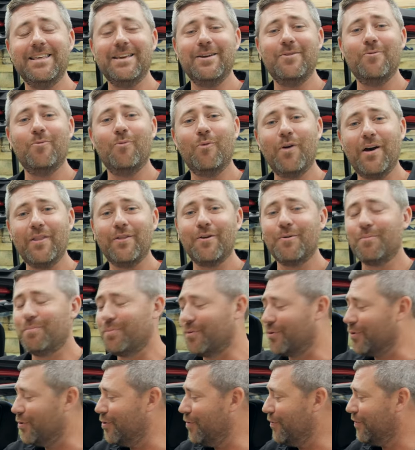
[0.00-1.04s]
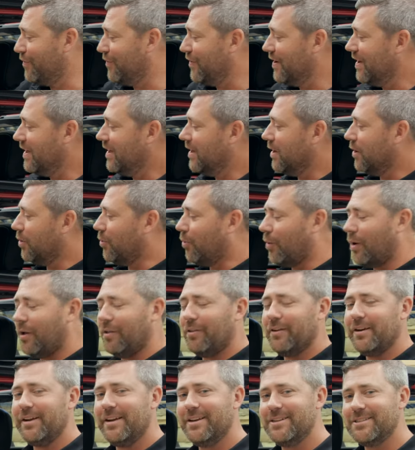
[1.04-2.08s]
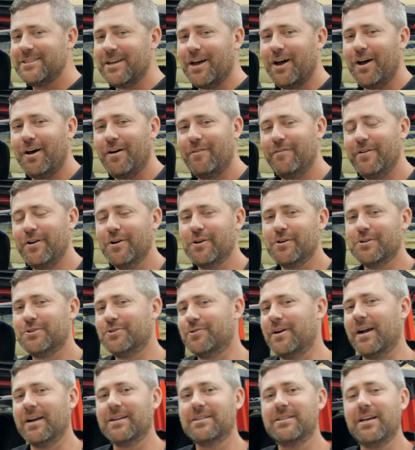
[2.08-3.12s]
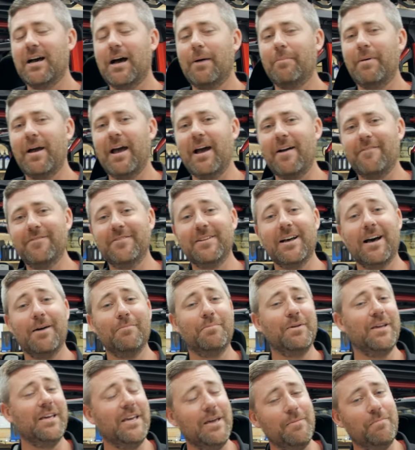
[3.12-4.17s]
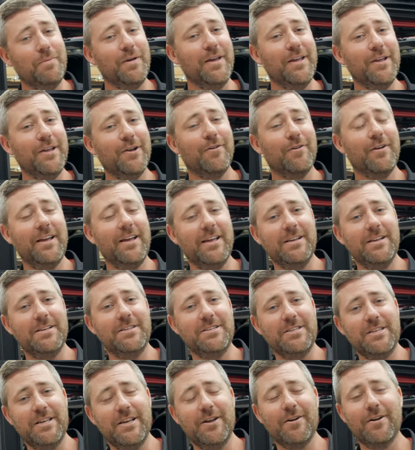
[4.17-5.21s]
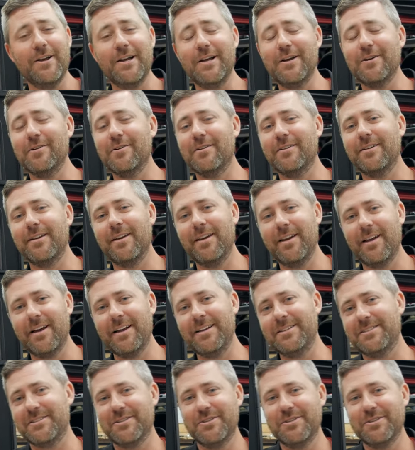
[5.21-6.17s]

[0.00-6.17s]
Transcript: the weatherproof qualities of your Trektop half top, keeping your interior nice